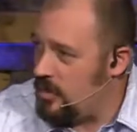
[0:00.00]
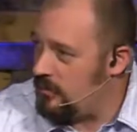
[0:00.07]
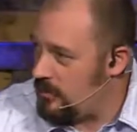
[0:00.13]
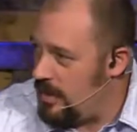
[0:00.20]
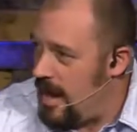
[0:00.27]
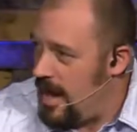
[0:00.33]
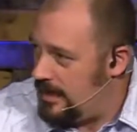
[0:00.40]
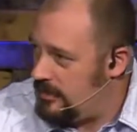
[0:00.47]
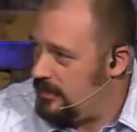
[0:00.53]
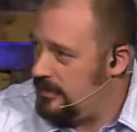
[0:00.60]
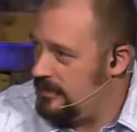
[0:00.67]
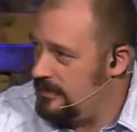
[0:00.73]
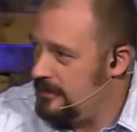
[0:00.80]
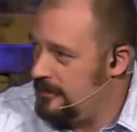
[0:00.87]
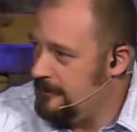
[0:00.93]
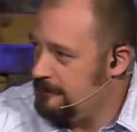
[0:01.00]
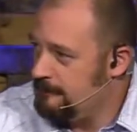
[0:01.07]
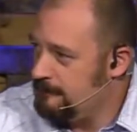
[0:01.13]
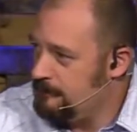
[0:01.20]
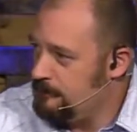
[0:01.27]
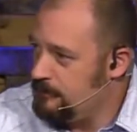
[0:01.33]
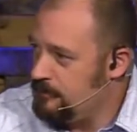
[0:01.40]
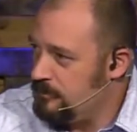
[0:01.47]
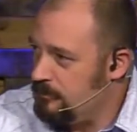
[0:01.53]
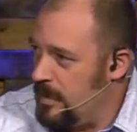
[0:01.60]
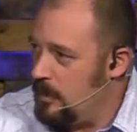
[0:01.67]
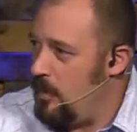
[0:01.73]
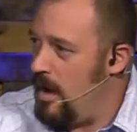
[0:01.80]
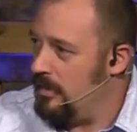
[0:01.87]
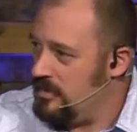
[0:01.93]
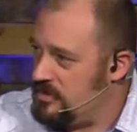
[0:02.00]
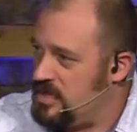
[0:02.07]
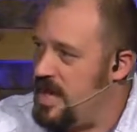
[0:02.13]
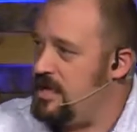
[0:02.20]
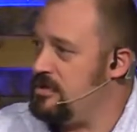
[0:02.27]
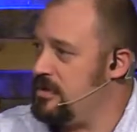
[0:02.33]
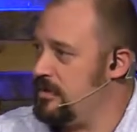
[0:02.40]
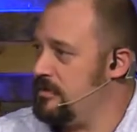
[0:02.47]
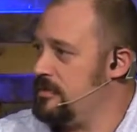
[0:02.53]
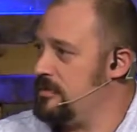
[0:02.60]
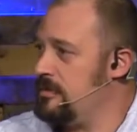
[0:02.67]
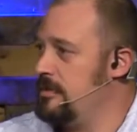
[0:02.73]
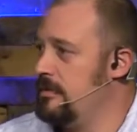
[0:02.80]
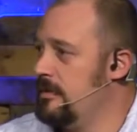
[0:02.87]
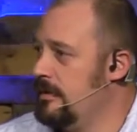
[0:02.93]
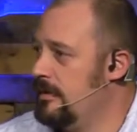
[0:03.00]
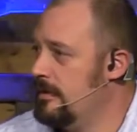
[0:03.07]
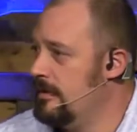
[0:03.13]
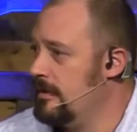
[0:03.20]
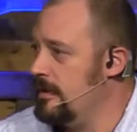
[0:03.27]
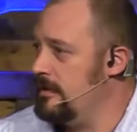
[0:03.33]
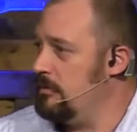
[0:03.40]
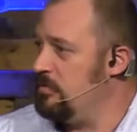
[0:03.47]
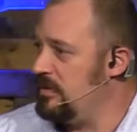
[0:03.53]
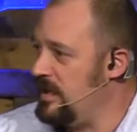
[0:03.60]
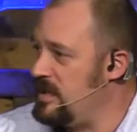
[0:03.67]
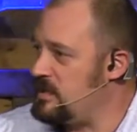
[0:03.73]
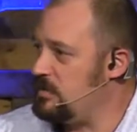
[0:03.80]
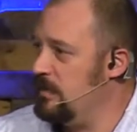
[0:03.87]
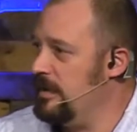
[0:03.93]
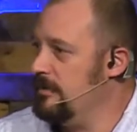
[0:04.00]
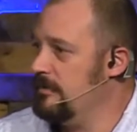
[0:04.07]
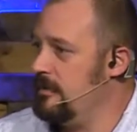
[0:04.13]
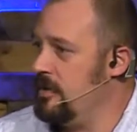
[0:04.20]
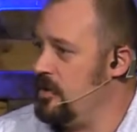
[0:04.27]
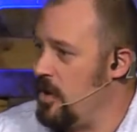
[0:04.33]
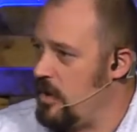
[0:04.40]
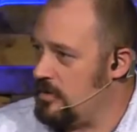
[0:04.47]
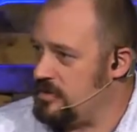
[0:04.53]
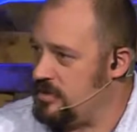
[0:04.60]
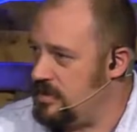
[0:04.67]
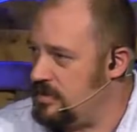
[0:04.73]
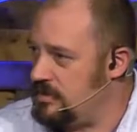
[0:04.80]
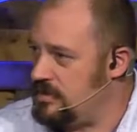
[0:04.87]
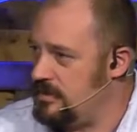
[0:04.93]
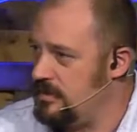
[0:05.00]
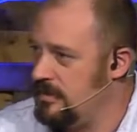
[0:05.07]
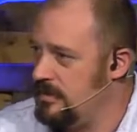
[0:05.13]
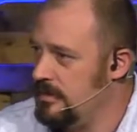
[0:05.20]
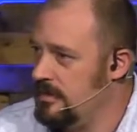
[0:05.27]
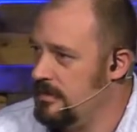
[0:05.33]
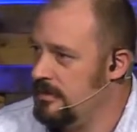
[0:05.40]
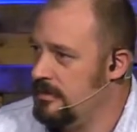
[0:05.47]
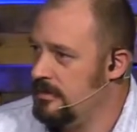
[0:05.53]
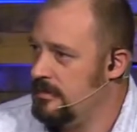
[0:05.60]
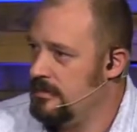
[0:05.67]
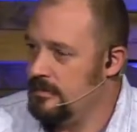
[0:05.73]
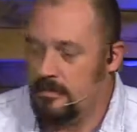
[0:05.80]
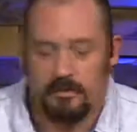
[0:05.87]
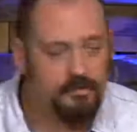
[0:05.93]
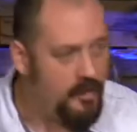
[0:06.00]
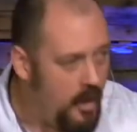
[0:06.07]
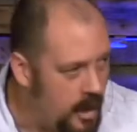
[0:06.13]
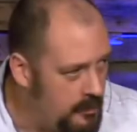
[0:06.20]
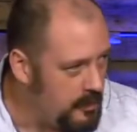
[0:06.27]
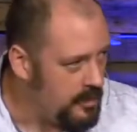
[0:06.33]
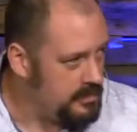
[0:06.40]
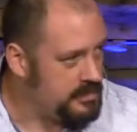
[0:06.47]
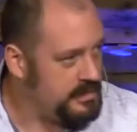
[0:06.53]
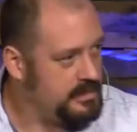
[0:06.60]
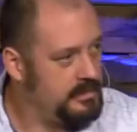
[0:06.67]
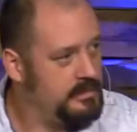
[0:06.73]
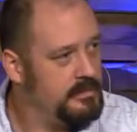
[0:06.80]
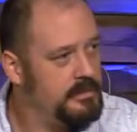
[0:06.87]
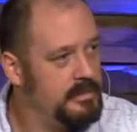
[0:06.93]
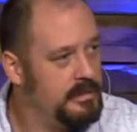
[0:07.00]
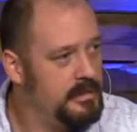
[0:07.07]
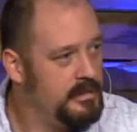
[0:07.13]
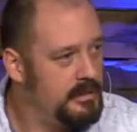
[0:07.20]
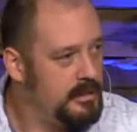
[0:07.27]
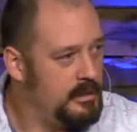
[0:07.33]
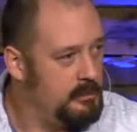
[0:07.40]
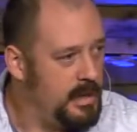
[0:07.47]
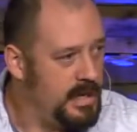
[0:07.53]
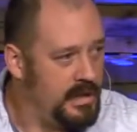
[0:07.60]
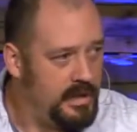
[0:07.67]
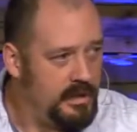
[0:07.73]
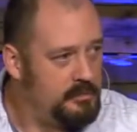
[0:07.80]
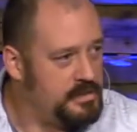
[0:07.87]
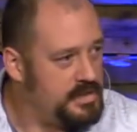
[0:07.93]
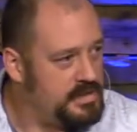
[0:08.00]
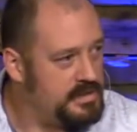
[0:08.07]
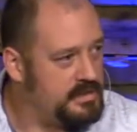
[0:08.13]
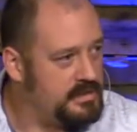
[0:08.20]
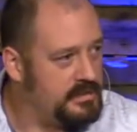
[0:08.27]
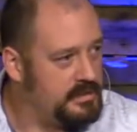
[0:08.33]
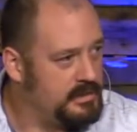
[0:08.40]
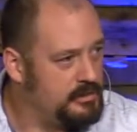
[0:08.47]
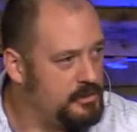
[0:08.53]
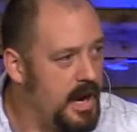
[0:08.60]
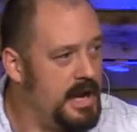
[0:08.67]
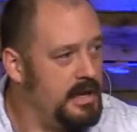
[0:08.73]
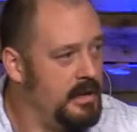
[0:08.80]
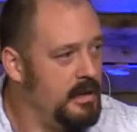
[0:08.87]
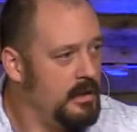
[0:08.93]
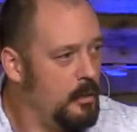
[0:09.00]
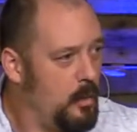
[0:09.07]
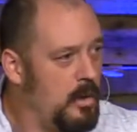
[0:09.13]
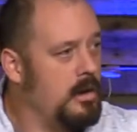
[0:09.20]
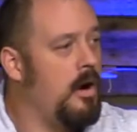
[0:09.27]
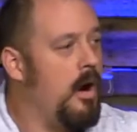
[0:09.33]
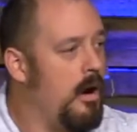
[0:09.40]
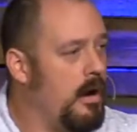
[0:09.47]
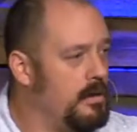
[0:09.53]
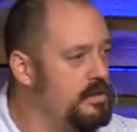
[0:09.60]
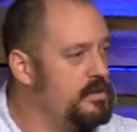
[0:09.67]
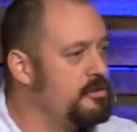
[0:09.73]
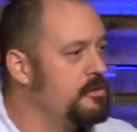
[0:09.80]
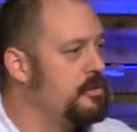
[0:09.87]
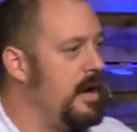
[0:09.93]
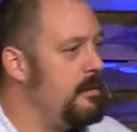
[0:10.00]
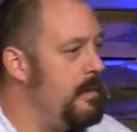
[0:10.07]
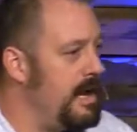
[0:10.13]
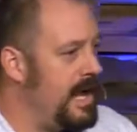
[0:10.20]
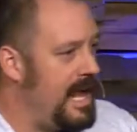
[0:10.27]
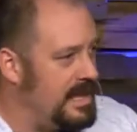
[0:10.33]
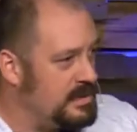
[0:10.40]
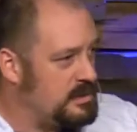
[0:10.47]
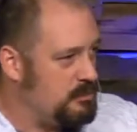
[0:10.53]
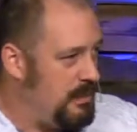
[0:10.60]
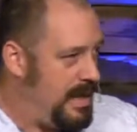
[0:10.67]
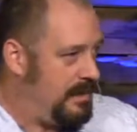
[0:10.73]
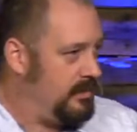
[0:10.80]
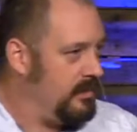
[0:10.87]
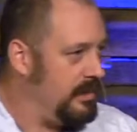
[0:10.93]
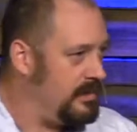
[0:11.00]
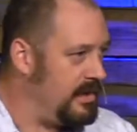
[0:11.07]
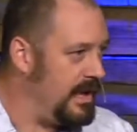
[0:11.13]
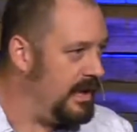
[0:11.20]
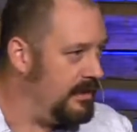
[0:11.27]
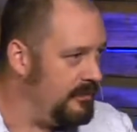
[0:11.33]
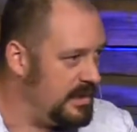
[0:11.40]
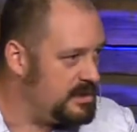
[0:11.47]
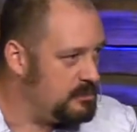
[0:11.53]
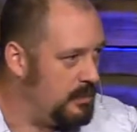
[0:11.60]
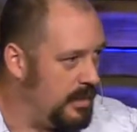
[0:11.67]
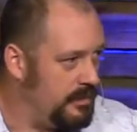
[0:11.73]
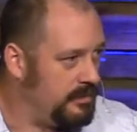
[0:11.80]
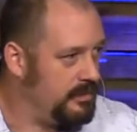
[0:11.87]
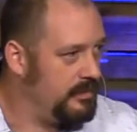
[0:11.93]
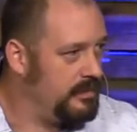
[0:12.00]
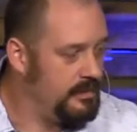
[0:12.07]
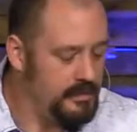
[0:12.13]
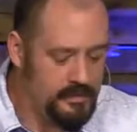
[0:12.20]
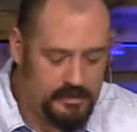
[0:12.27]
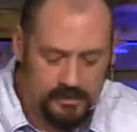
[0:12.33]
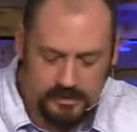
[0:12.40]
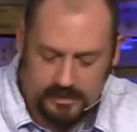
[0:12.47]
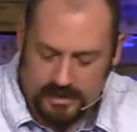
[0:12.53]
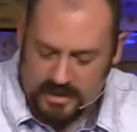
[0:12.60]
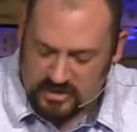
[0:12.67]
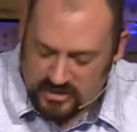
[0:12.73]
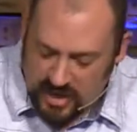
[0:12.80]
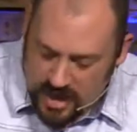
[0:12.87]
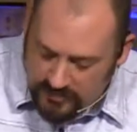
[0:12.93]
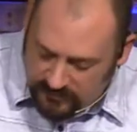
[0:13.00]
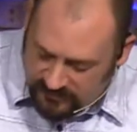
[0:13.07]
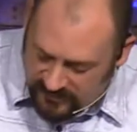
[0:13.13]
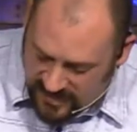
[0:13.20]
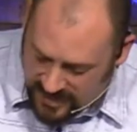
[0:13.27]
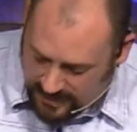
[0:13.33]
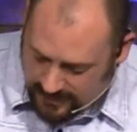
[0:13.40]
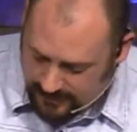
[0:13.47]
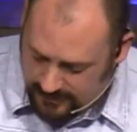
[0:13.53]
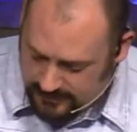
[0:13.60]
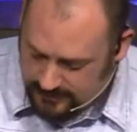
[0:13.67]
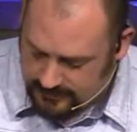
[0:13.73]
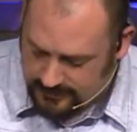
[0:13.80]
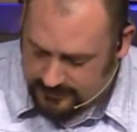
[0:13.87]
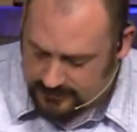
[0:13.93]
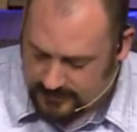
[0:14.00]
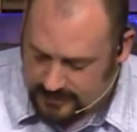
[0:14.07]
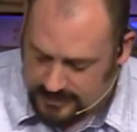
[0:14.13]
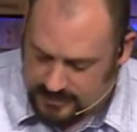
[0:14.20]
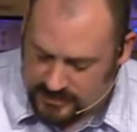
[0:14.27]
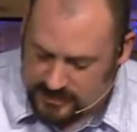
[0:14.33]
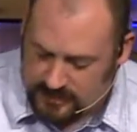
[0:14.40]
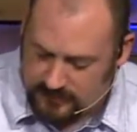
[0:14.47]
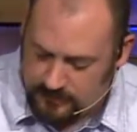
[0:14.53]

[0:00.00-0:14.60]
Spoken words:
overnight. Meanwhile, the teachers and the policemen, the nurses, the farmers, many of them just try to work hard just to try to make ends meet at the end of each month. It's not fair, is it?